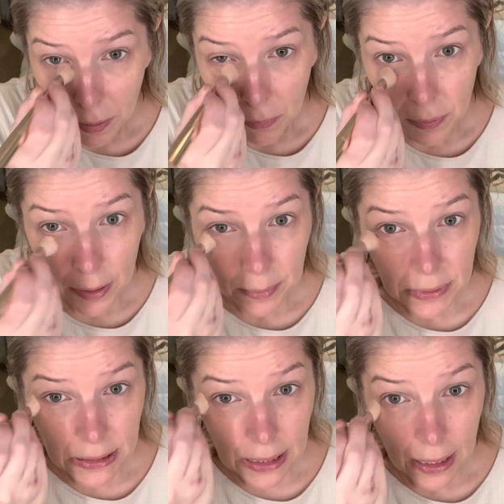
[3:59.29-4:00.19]
when I'm
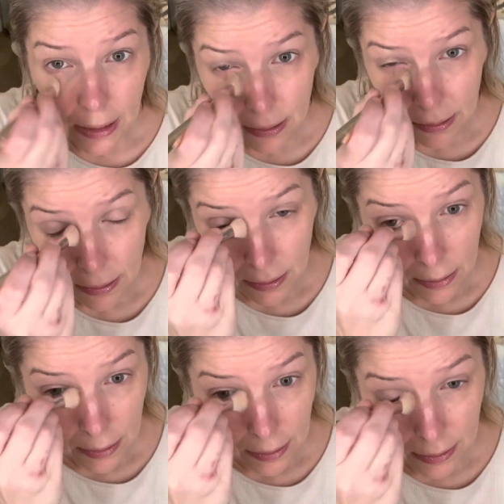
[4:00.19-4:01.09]
done,
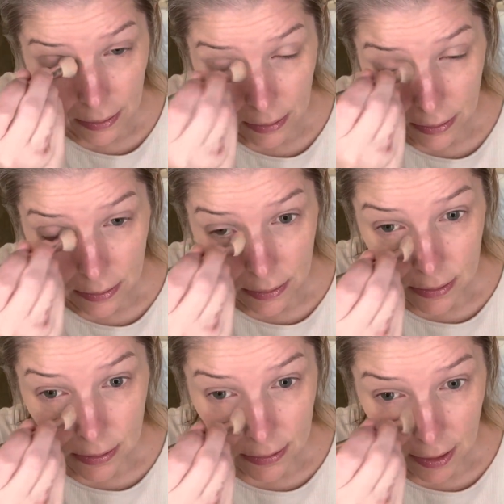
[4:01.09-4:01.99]
it is
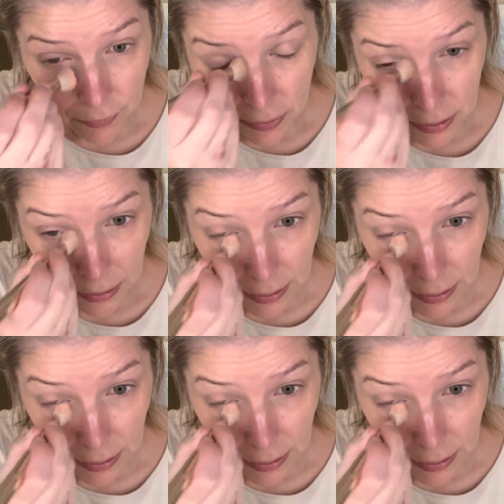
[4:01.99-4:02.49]
definitely